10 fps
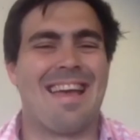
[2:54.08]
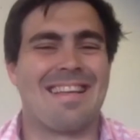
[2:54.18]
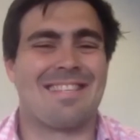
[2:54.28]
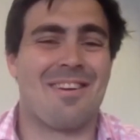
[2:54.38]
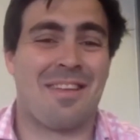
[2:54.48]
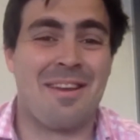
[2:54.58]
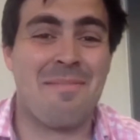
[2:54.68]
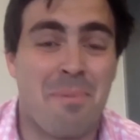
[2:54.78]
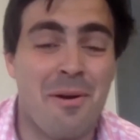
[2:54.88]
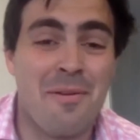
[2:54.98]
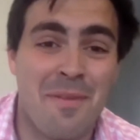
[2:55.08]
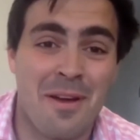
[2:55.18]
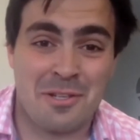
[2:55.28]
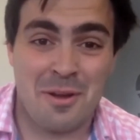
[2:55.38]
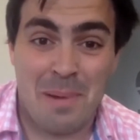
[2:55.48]
It's like an improved
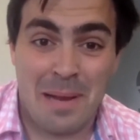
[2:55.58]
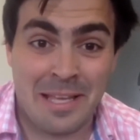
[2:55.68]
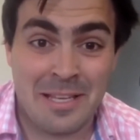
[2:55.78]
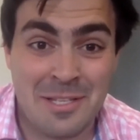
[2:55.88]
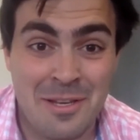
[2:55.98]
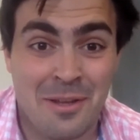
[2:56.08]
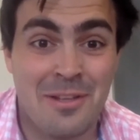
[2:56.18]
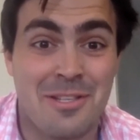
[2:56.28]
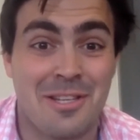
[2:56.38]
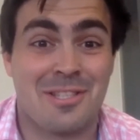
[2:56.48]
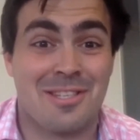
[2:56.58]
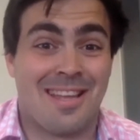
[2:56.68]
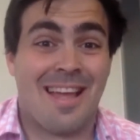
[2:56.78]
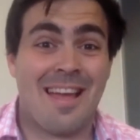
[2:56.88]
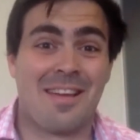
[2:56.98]
version of Blinkist. You can just
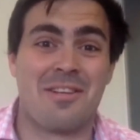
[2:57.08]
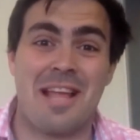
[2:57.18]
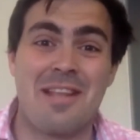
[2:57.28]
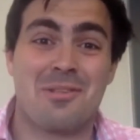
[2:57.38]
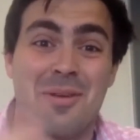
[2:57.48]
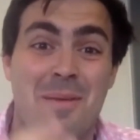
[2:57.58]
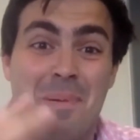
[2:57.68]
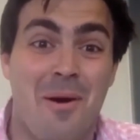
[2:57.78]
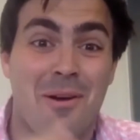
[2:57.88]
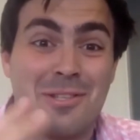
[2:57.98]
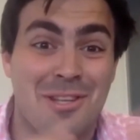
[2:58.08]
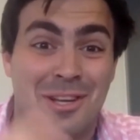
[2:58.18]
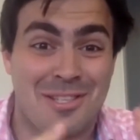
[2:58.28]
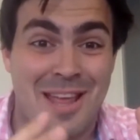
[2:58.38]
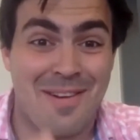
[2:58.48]
condense all your books
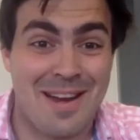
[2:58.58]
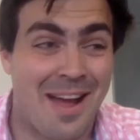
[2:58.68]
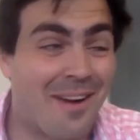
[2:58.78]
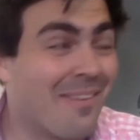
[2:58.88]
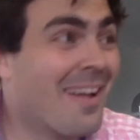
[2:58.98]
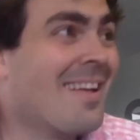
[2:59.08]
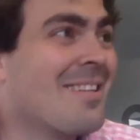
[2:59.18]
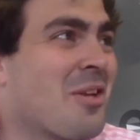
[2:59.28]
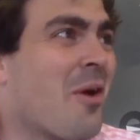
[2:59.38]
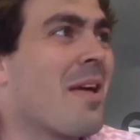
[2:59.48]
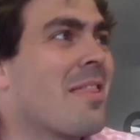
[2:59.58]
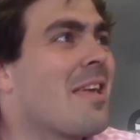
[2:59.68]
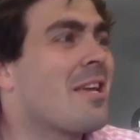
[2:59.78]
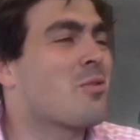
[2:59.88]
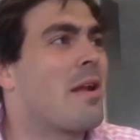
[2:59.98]
just here and now. So I
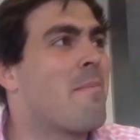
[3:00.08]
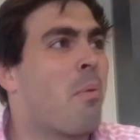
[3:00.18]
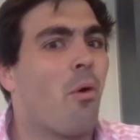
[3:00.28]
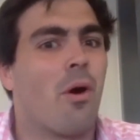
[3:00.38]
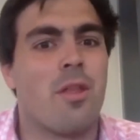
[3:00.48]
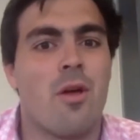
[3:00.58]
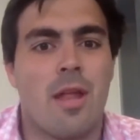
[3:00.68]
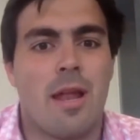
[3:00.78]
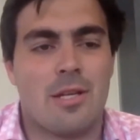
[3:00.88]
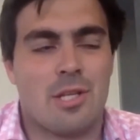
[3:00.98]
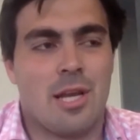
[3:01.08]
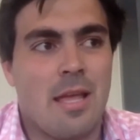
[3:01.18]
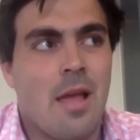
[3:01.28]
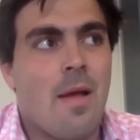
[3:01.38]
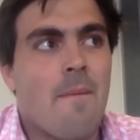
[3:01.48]
think it's really important, though, that
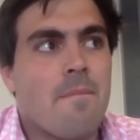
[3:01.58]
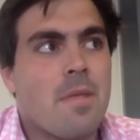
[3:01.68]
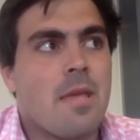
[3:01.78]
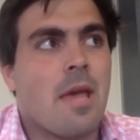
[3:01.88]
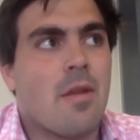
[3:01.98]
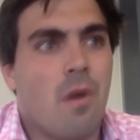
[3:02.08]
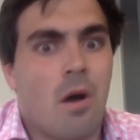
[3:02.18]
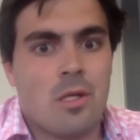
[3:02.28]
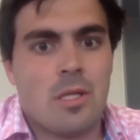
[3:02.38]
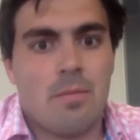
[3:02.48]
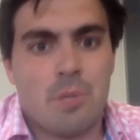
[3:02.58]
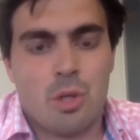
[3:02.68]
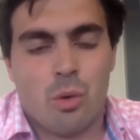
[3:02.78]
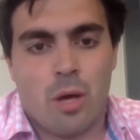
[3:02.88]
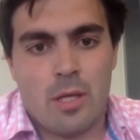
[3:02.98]
actually, yeah, there are some
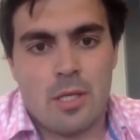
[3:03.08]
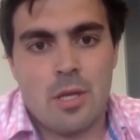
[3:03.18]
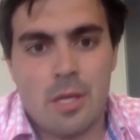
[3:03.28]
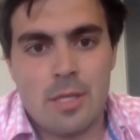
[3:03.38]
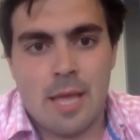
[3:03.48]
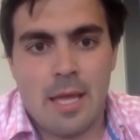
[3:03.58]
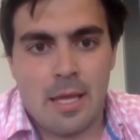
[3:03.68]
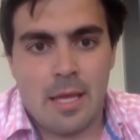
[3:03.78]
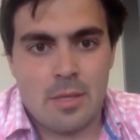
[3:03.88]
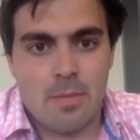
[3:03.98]
shortcuts you can take and some